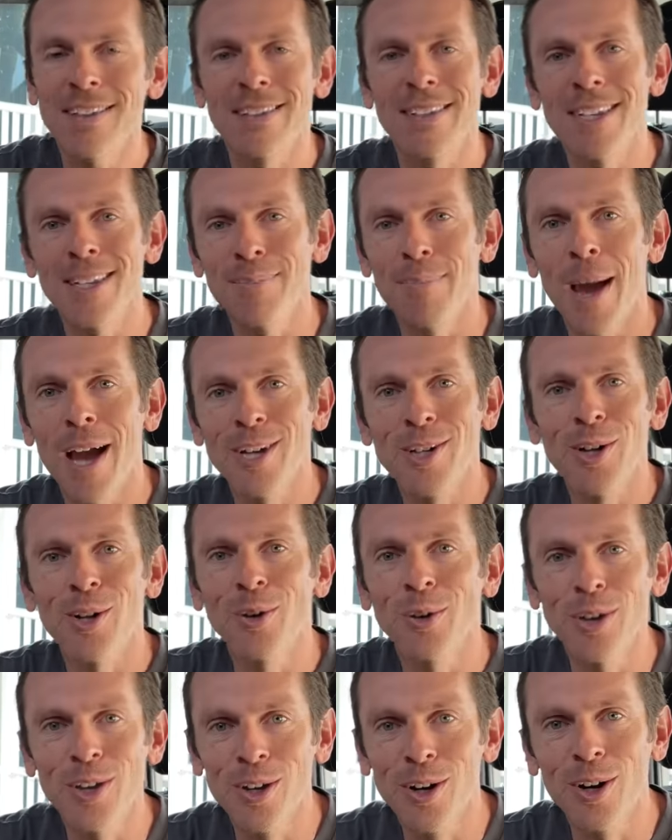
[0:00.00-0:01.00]
this
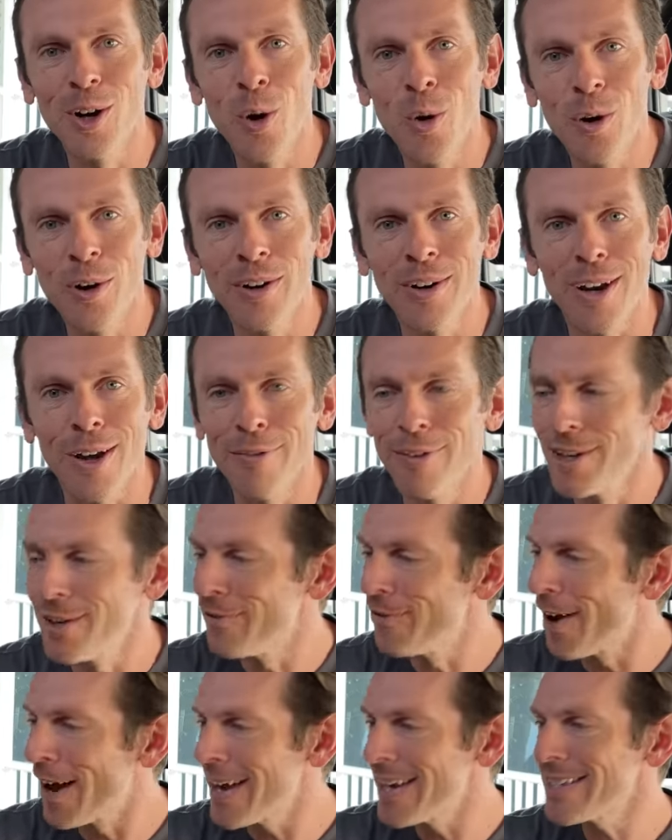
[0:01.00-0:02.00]
magical unicorn of a
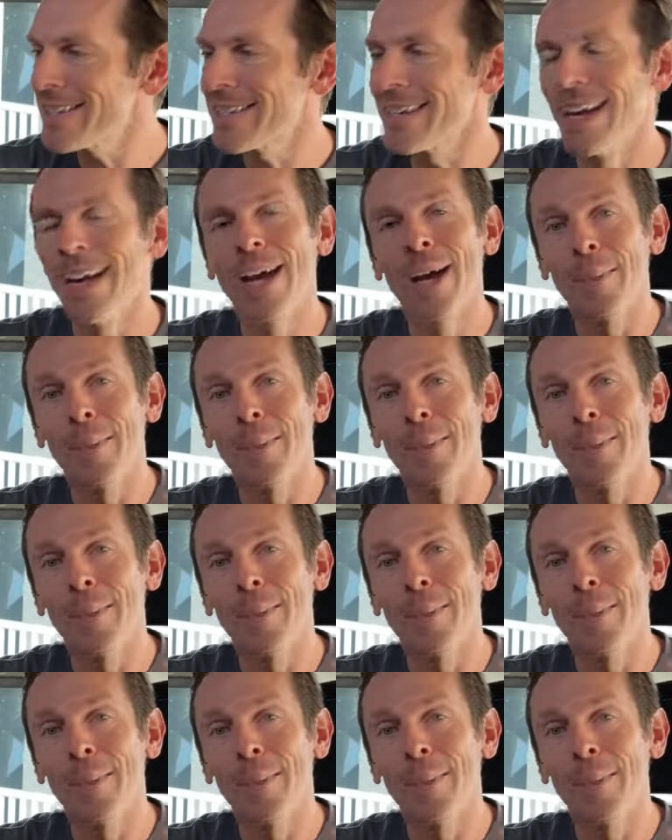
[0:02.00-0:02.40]
device,